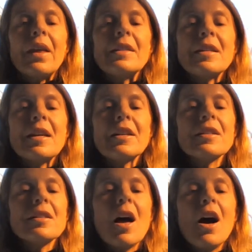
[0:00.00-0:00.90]
Then take
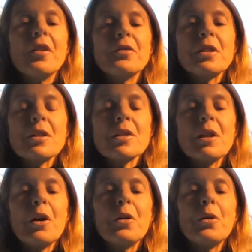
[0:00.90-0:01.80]
a soft,
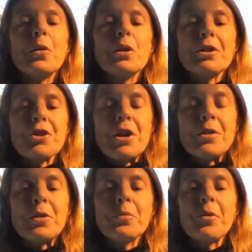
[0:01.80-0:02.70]
slow,
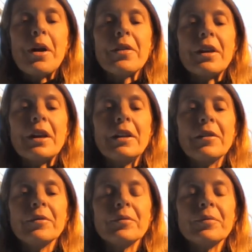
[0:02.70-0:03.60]
gentle breath in.